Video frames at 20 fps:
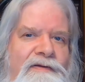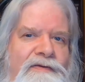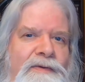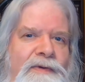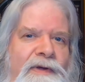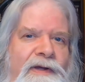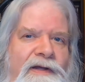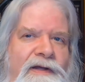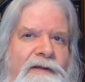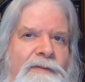
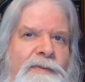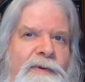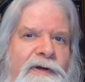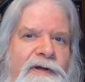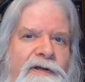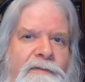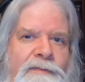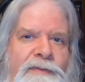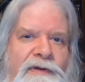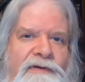to
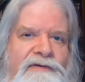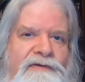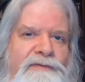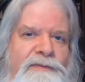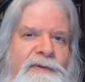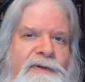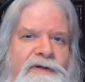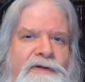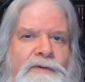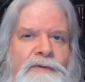anybody because
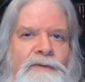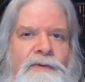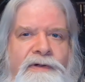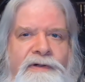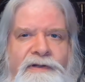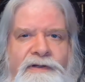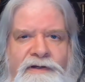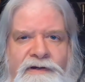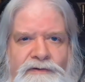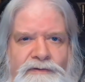we don't
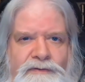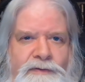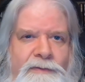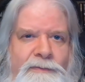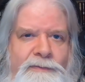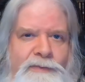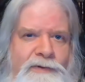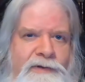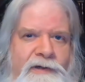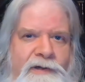want any
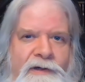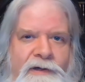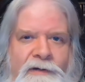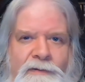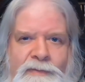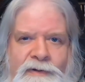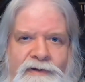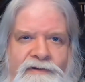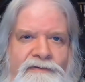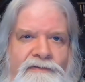trouble.
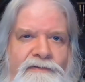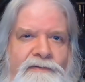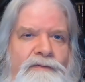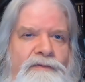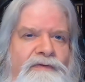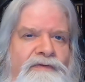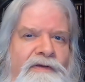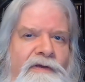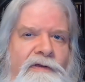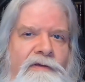Because if
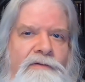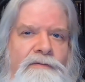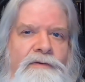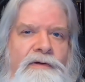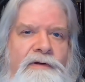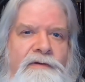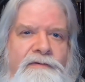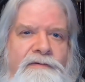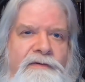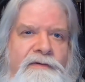you say the
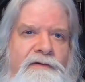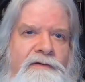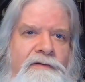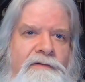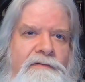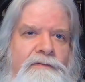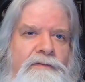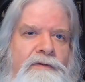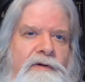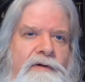wrong thing to
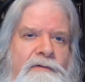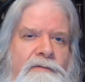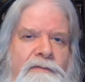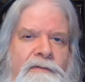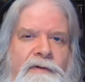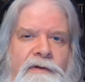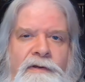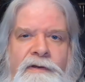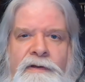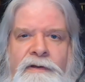the wrong
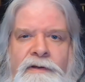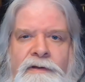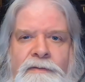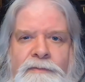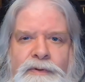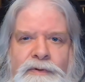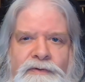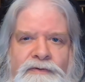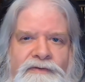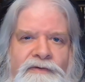
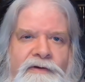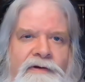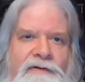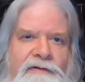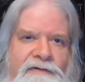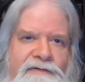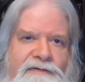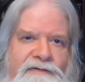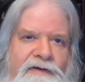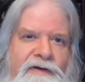person in
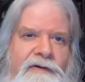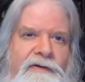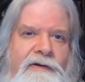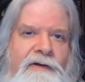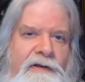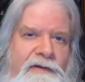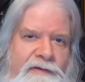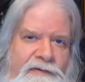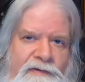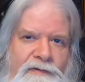this town,
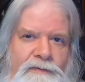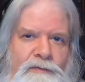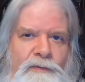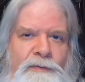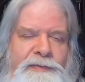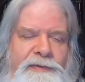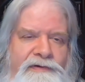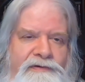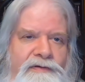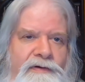there will
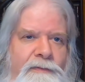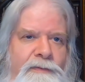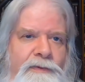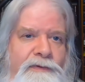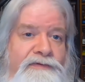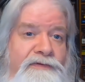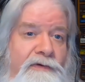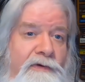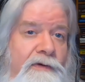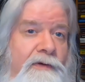be trouble.
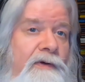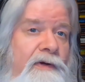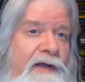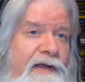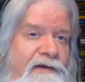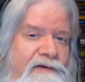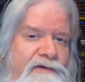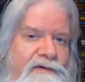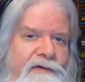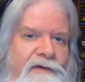So don't
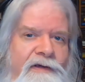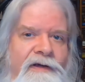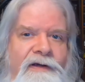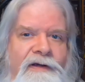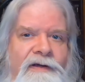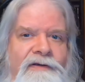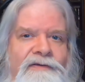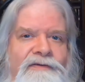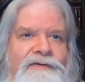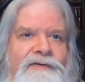actually
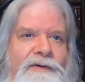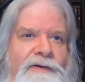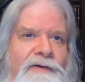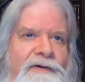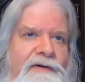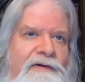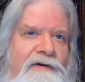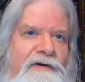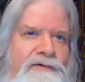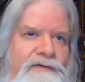start
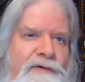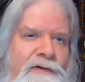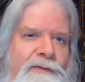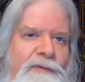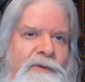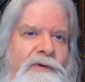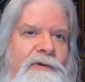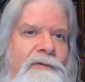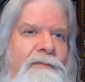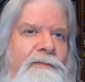any
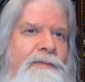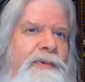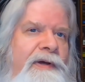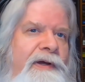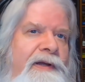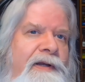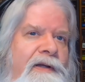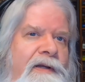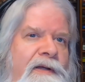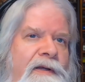trouble. But